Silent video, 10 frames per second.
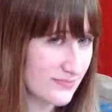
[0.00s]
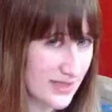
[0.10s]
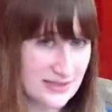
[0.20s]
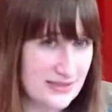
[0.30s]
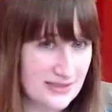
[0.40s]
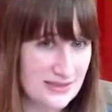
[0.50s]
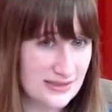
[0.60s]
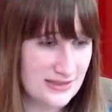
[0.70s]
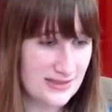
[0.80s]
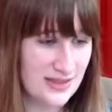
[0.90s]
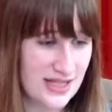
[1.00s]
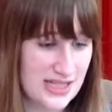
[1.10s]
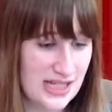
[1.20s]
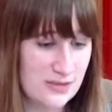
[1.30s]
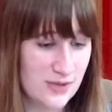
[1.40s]
That
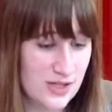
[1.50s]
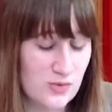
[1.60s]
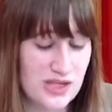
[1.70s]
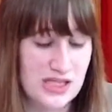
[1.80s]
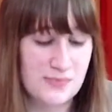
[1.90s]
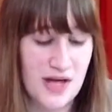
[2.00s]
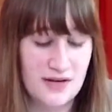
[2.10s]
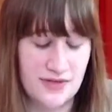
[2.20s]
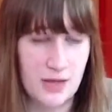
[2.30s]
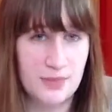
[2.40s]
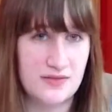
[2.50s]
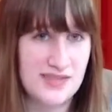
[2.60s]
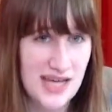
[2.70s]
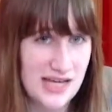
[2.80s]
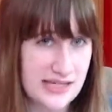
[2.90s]
takes place within the span of a couple of
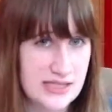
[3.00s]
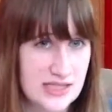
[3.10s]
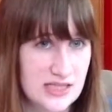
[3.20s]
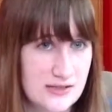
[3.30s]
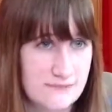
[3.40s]
days.